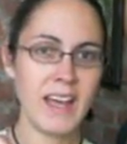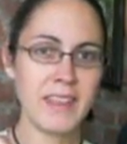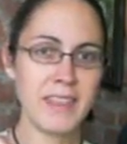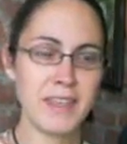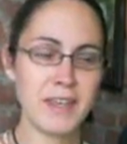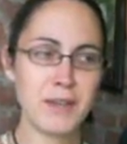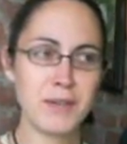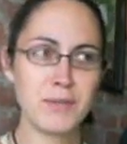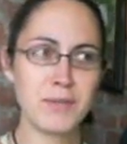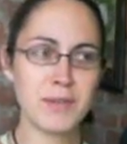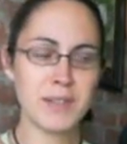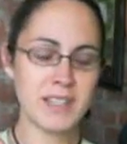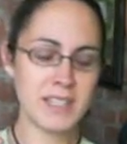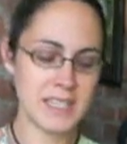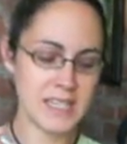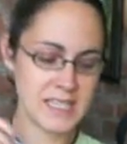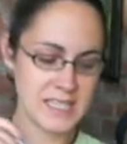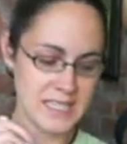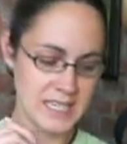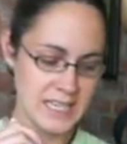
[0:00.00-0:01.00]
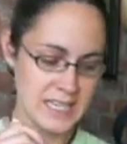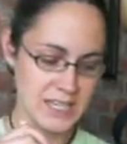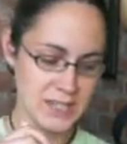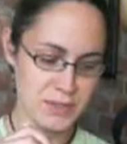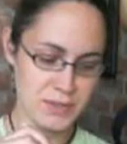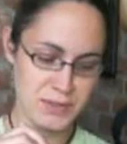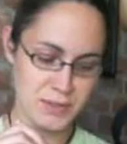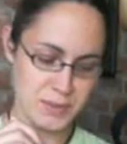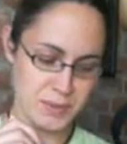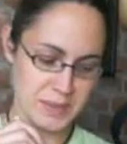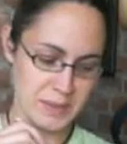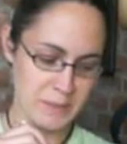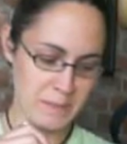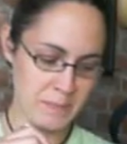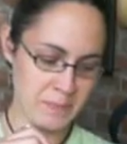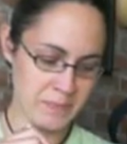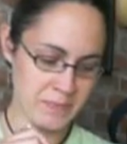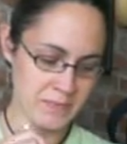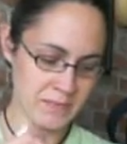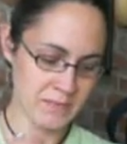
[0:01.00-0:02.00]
I think you'd really need to get used to it.